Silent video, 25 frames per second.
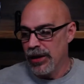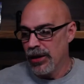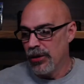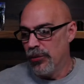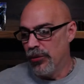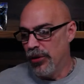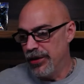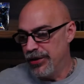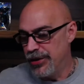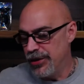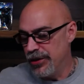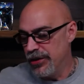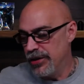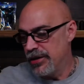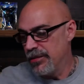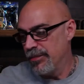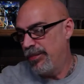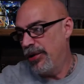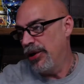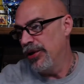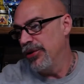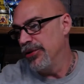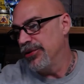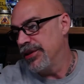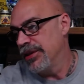once you
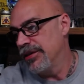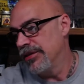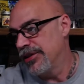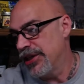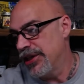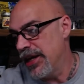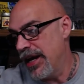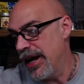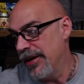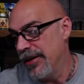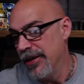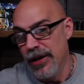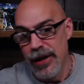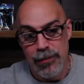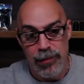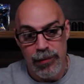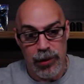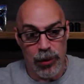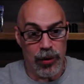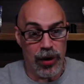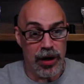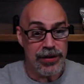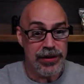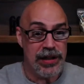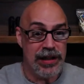post in the chat.
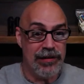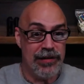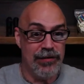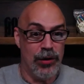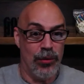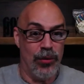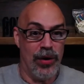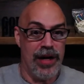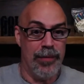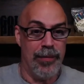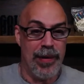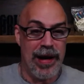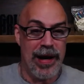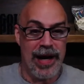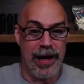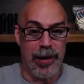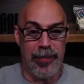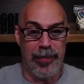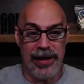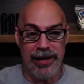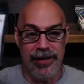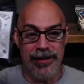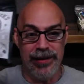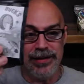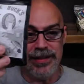But we're also giving away a bag of
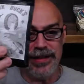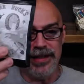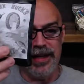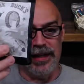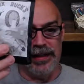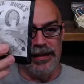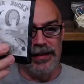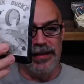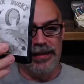Paydirt today.